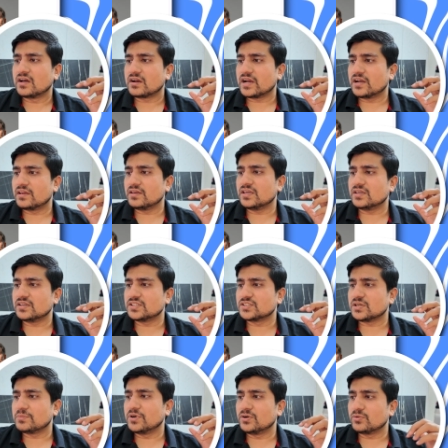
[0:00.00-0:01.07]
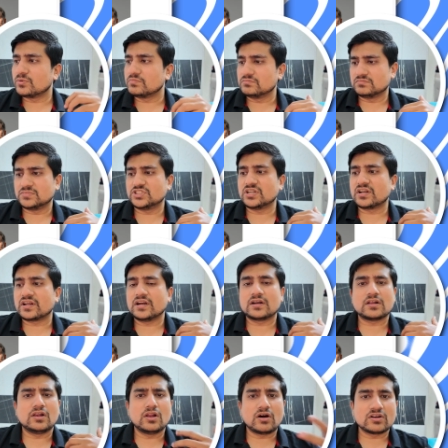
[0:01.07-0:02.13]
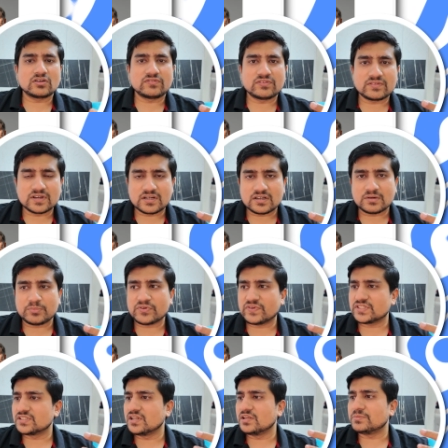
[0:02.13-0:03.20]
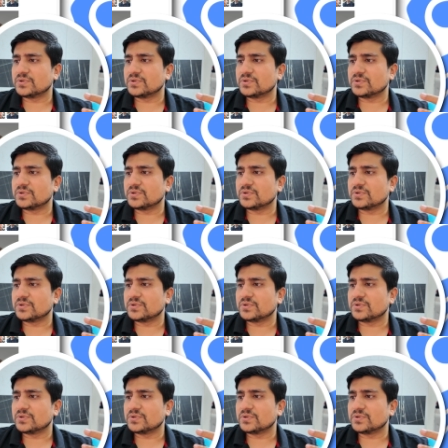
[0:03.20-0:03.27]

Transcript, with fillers: Right, he is able to generate a lot of uh, professional